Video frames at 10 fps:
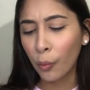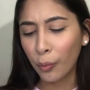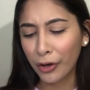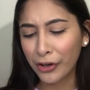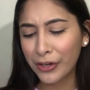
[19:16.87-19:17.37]

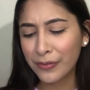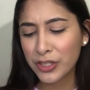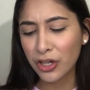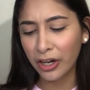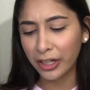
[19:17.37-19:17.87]
what are you
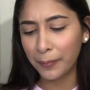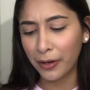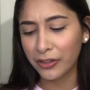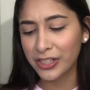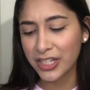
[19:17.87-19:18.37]
even talking
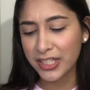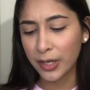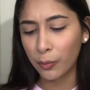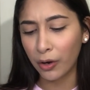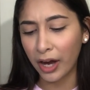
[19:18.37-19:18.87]
about? Yes,
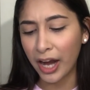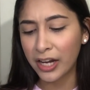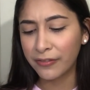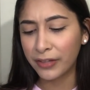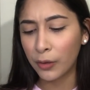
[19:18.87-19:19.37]
they were.
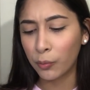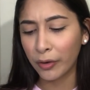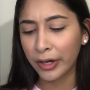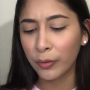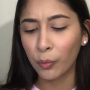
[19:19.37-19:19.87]
And if they
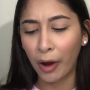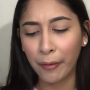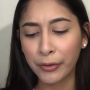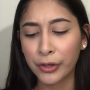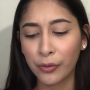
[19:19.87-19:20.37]
weren't,
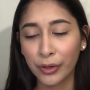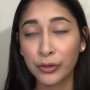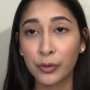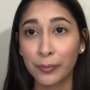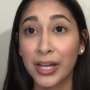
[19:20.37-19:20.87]
why were you
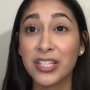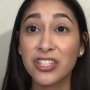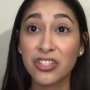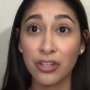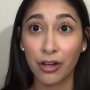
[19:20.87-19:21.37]
going through my
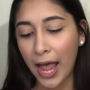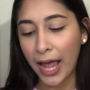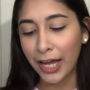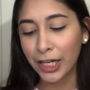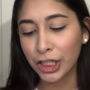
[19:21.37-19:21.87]
stuff?
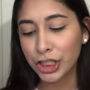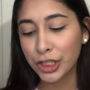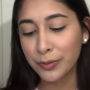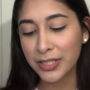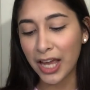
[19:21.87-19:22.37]
And
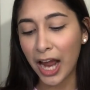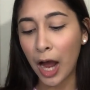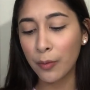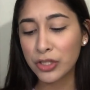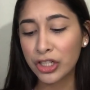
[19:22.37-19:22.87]
she was like,
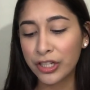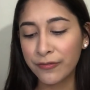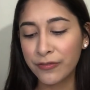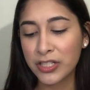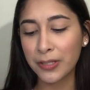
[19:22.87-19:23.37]
"I was
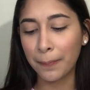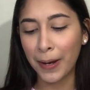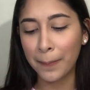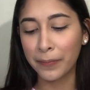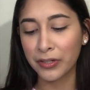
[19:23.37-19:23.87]
looking for some
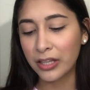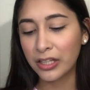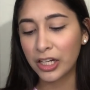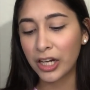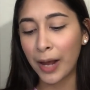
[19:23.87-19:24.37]
papers." And
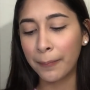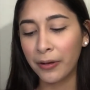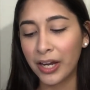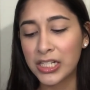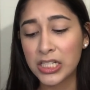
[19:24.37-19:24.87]
then I
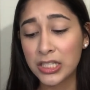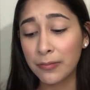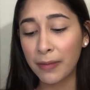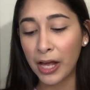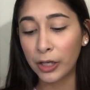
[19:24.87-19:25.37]
put, "It
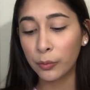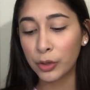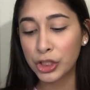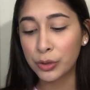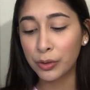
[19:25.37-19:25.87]
doesn't matter
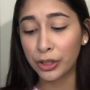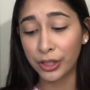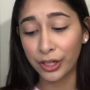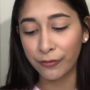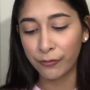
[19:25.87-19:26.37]
what you were
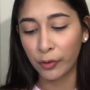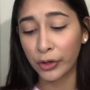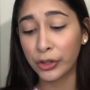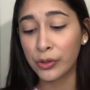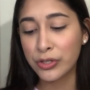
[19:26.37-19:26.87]
looking
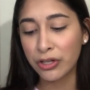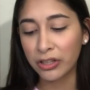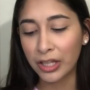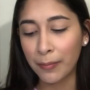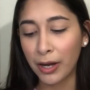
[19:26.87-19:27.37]
for. You
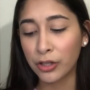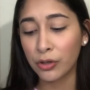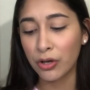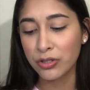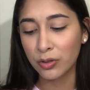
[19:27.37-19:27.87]
took them and
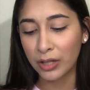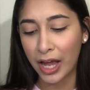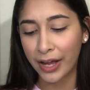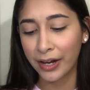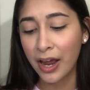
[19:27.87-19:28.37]
you also
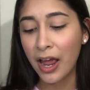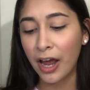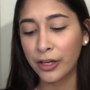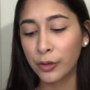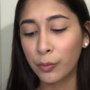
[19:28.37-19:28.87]
lied.
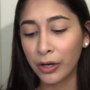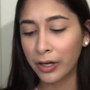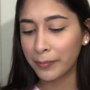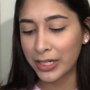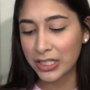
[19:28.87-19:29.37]
And you were
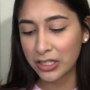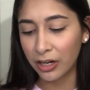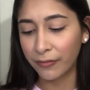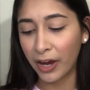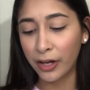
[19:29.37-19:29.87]
in my
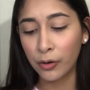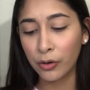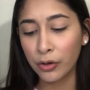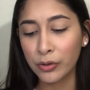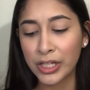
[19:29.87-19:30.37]
stuff. I don't
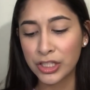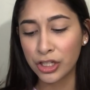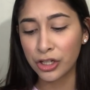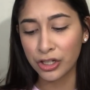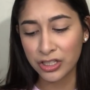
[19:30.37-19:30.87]
go
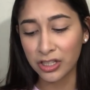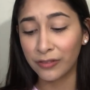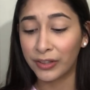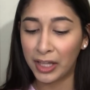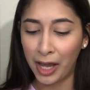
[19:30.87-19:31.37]
into your
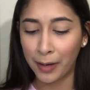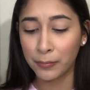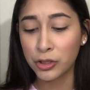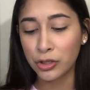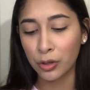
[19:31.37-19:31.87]
stuff,
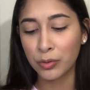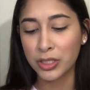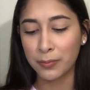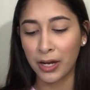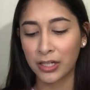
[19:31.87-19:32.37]
Lime. Show
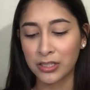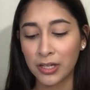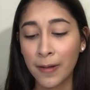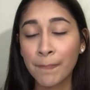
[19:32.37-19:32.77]
respect."